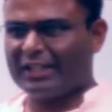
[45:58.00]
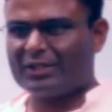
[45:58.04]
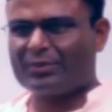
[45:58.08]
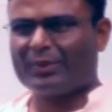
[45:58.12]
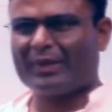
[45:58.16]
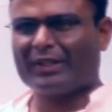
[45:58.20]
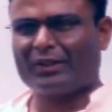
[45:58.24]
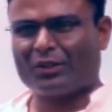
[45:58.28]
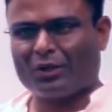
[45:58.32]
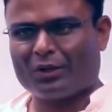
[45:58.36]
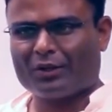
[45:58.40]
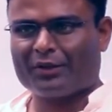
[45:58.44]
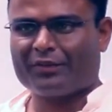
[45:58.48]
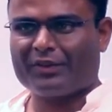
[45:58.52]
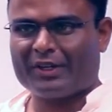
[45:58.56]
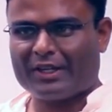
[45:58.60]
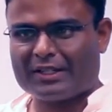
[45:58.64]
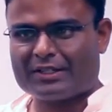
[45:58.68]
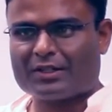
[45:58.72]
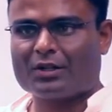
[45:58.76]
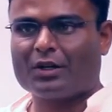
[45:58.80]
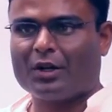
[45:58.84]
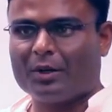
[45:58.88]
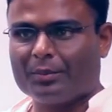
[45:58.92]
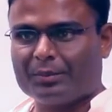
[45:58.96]
That's why I thought of it
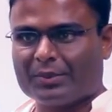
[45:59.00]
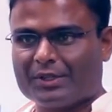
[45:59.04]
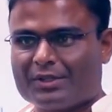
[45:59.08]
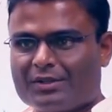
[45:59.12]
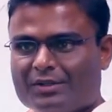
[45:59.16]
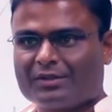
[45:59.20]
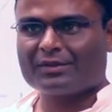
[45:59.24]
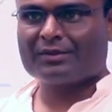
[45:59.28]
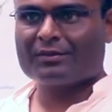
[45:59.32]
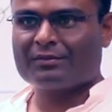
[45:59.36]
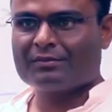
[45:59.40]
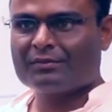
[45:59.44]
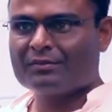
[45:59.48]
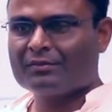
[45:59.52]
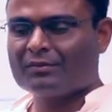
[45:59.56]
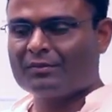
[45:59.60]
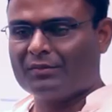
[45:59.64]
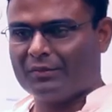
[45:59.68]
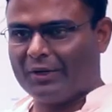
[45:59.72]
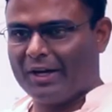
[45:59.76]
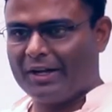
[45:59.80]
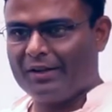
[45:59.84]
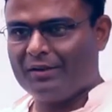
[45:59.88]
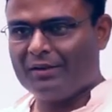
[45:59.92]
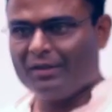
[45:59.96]
as a compass,
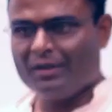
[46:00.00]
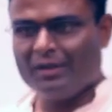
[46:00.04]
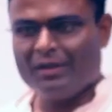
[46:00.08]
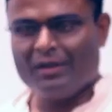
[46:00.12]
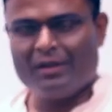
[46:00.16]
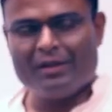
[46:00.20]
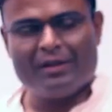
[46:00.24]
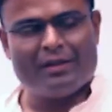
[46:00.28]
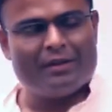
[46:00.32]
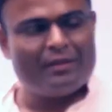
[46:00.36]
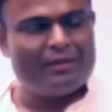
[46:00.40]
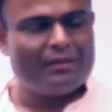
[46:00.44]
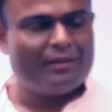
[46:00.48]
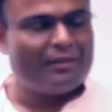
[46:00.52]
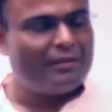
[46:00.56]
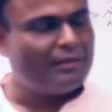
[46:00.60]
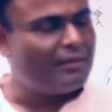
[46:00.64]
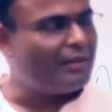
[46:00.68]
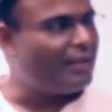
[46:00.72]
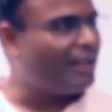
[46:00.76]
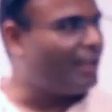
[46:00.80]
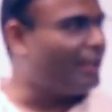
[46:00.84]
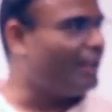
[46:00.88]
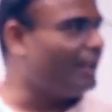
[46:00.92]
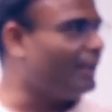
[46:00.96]
right?
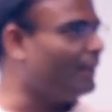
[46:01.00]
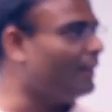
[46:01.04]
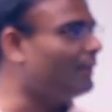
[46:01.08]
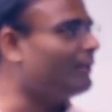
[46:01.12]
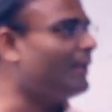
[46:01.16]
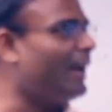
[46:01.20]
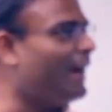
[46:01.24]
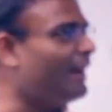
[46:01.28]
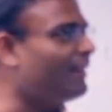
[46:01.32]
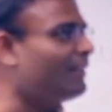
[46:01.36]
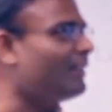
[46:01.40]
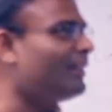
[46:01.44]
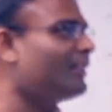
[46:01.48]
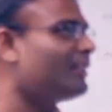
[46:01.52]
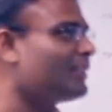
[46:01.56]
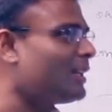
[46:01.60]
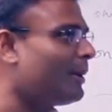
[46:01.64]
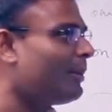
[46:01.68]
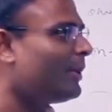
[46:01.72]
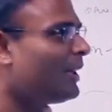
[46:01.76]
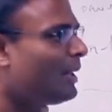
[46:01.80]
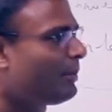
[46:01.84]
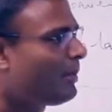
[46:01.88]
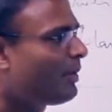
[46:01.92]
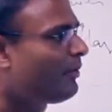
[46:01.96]
And
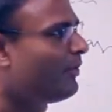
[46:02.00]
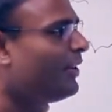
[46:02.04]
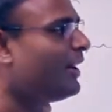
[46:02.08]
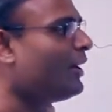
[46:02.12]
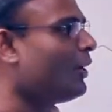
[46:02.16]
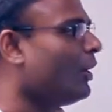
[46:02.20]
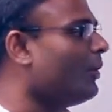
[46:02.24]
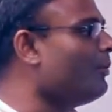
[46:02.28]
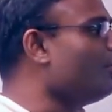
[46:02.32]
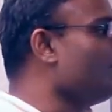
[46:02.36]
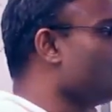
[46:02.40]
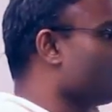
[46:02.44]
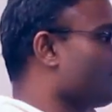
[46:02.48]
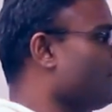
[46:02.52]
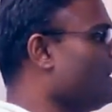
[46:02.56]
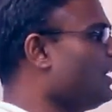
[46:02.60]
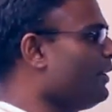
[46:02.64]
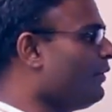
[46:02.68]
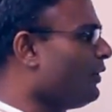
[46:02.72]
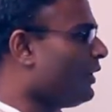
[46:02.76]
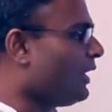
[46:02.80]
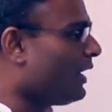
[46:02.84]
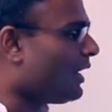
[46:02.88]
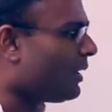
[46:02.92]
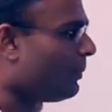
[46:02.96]
some of them are very obvious, right?
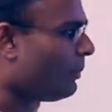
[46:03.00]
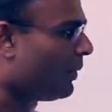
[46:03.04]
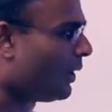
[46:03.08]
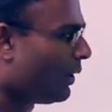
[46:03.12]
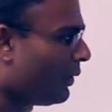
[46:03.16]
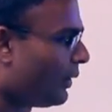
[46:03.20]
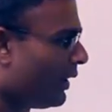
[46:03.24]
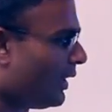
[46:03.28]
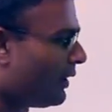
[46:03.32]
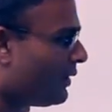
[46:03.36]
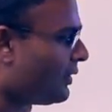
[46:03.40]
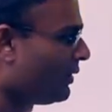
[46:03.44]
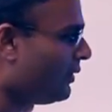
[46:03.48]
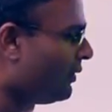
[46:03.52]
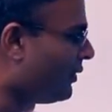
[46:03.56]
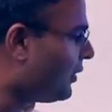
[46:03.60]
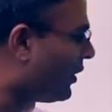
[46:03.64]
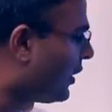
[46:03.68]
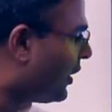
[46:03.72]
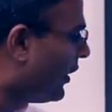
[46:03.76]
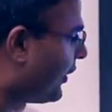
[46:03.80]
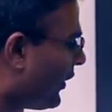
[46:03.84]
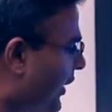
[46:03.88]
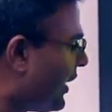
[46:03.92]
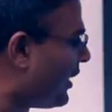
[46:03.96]
If you think about it,
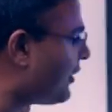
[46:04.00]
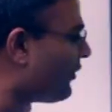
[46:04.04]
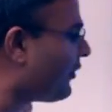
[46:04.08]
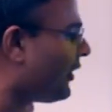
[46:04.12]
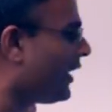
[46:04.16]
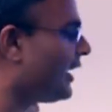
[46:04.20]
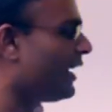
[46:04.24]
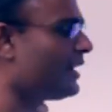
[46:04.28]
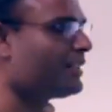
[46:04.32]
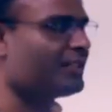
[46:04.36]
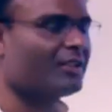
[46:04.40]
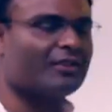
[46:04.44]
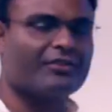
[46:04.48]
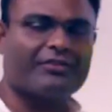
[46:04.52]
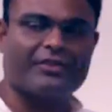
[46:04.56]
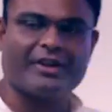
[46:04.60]
career and financial